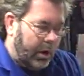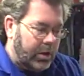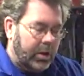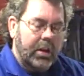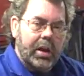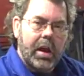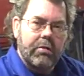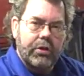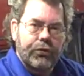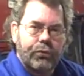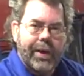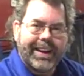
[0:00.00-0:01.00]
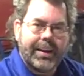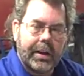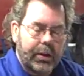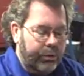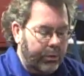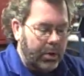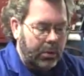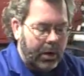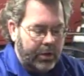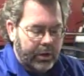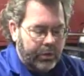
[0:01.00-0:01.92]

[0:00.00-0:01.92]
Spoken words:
You can hear it's rattling through as